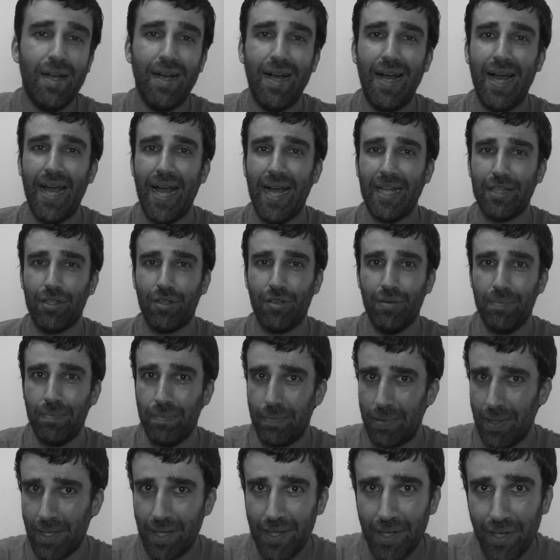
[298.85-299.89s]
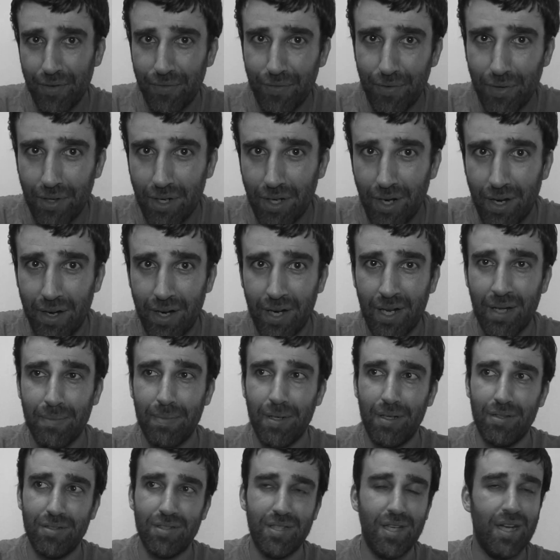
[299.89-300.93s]
I had completely forgotten
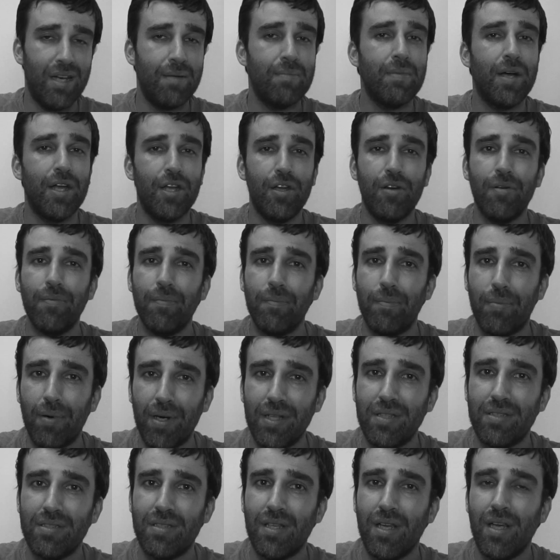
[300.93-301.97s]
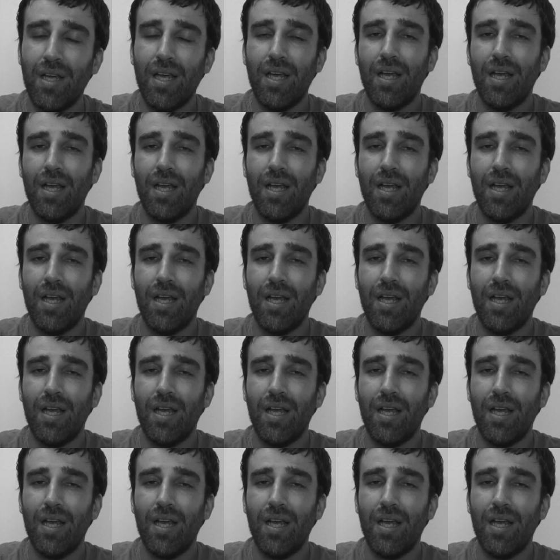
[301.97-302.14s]
about selling my own prints.